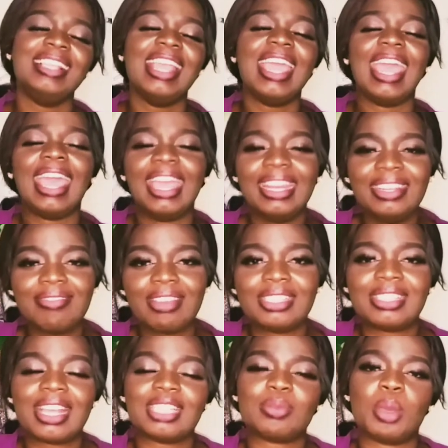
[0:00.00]
Anyways,
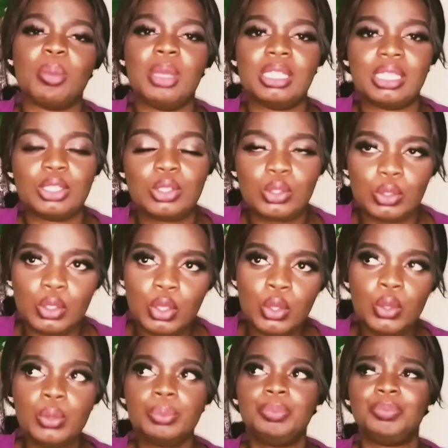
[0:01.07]
that's my message to
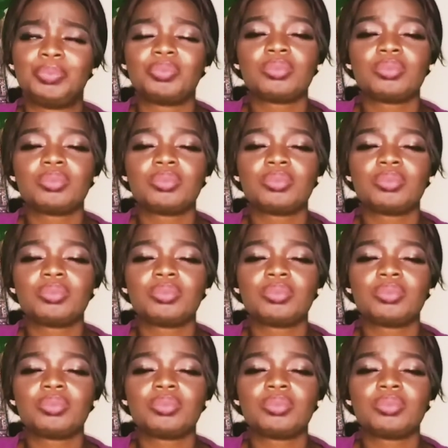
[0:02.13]
you.